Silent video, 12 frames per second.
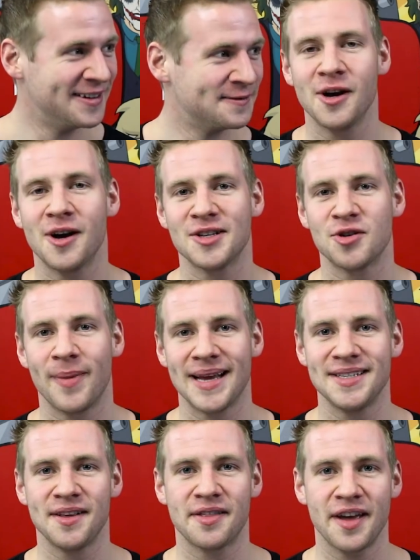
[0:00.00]
You guys are
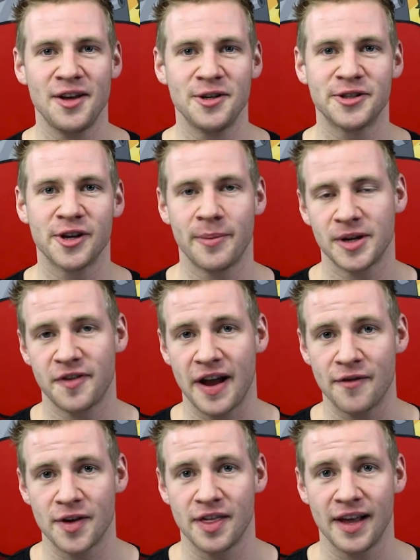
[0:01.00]
amazing. Thank you so much for
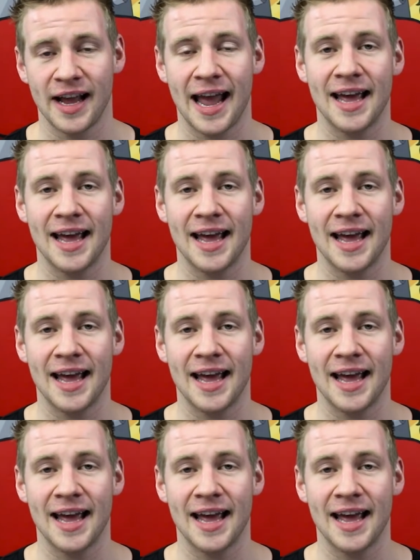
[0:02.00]
everything,